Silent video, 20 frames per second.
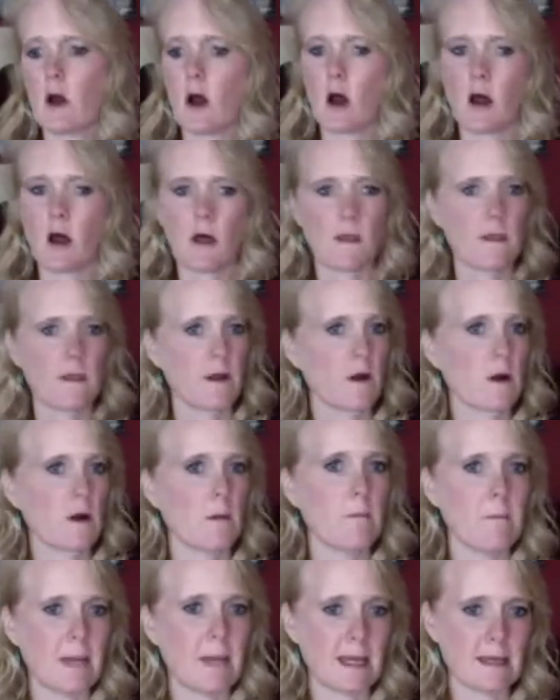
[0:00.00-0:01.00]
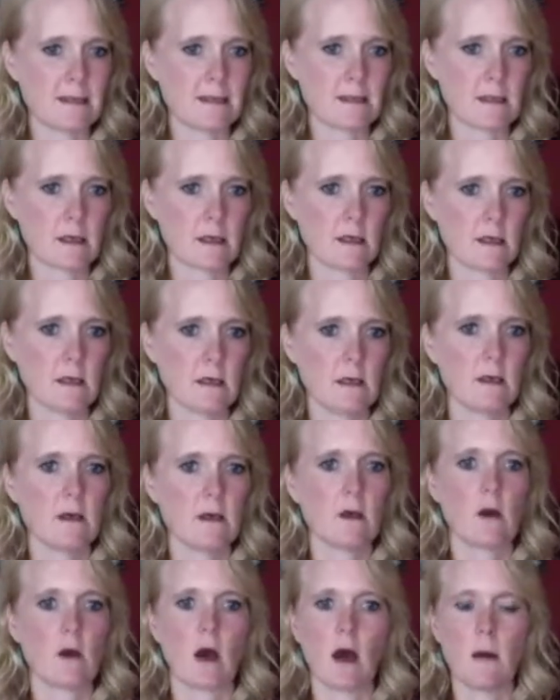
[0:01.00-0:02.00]
They're amazing,
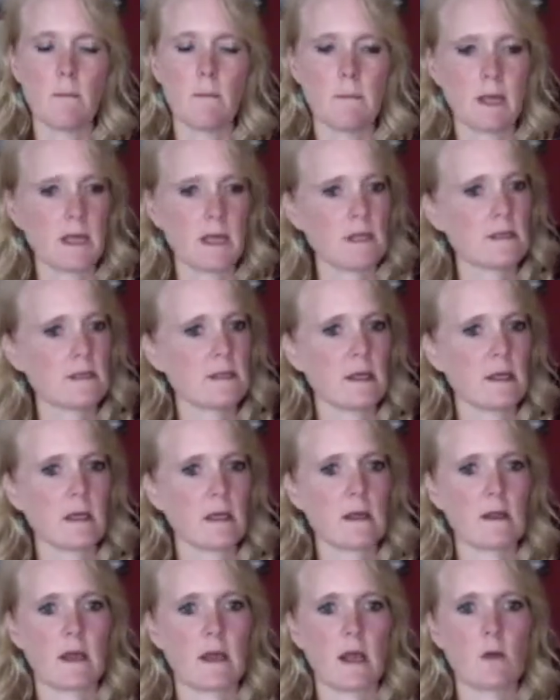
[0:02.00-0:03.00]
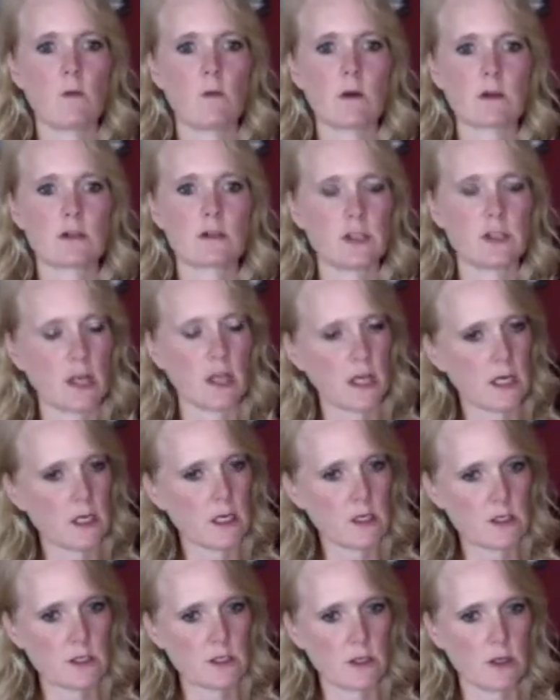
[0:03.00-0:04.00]
amazing. They will
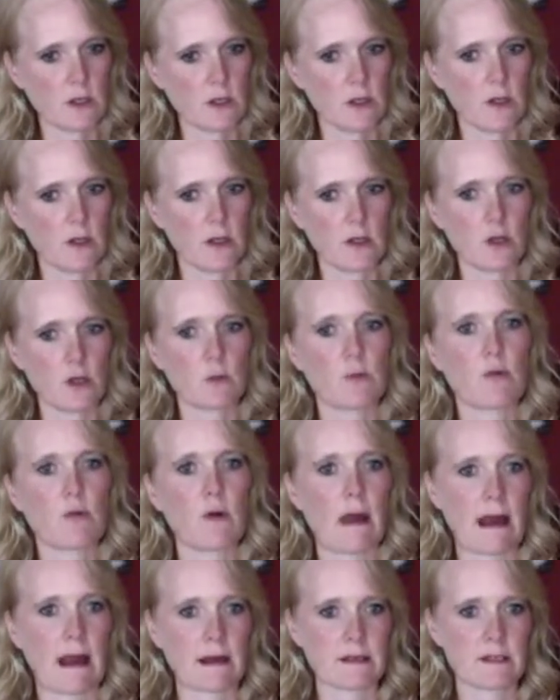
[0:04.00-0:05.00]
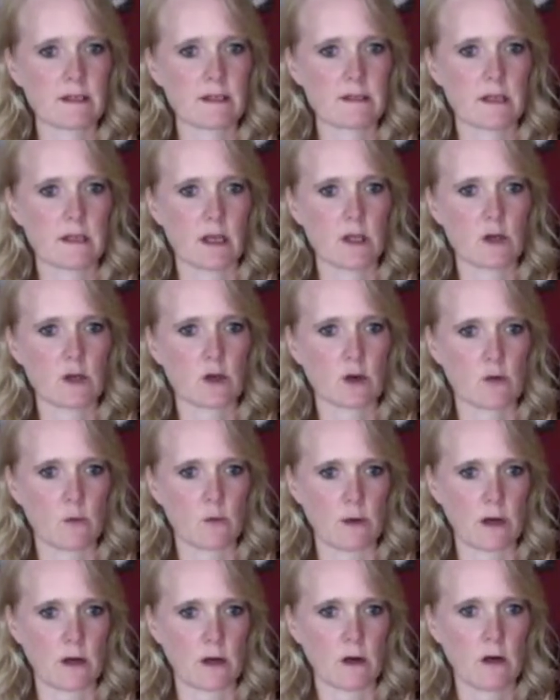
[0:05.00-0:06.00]
change your practice and your
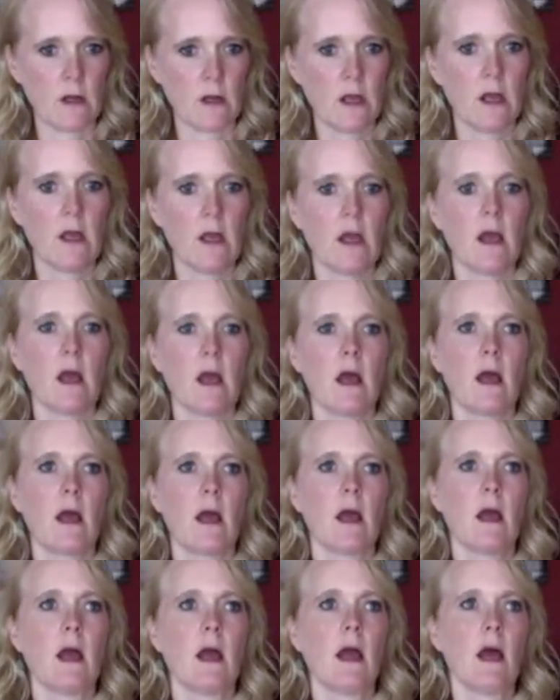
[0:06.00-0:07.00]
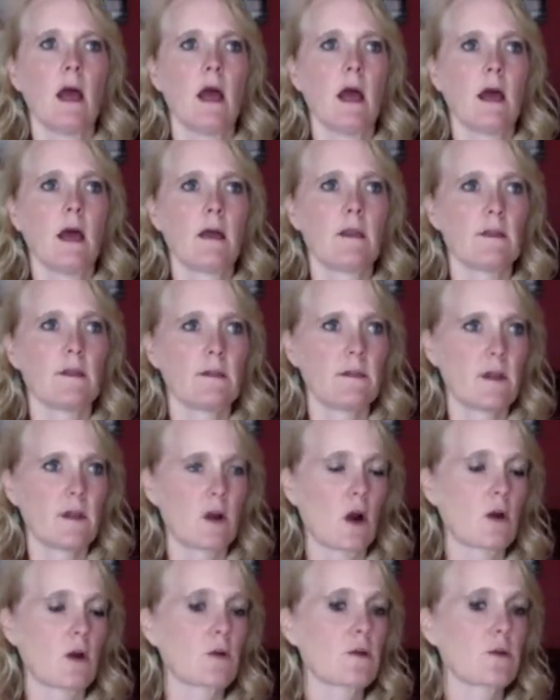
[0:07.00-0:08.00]
career. There
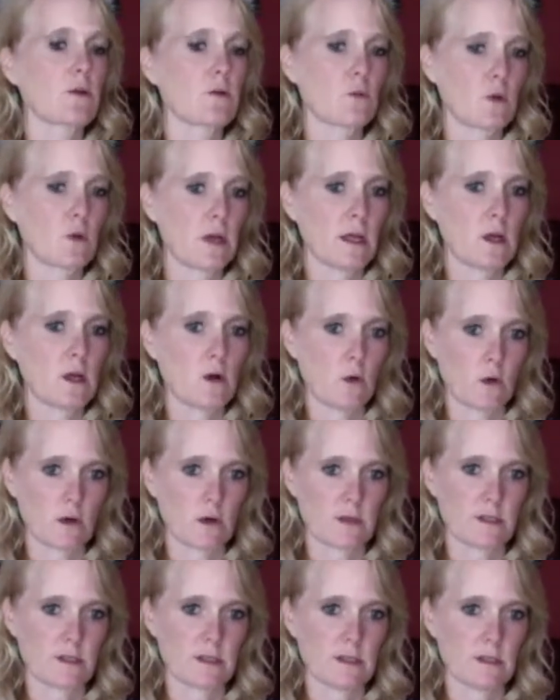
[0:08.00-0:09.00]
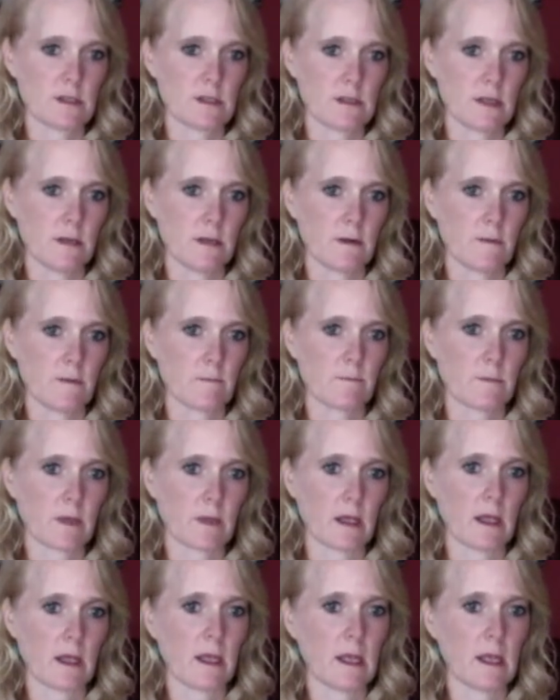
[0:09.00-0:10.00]
are 3 courses
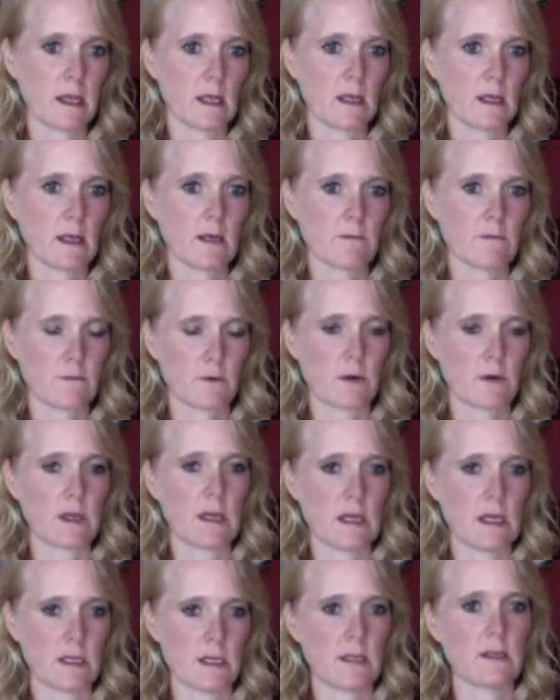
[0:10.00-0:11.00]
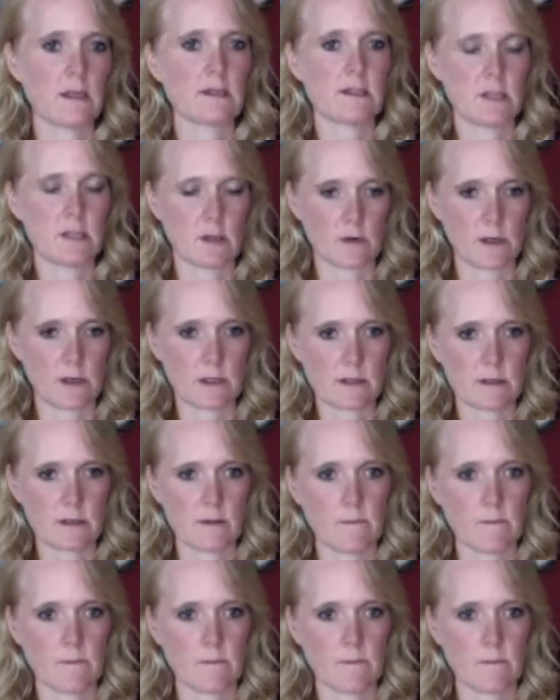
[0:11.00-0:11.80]
in the series.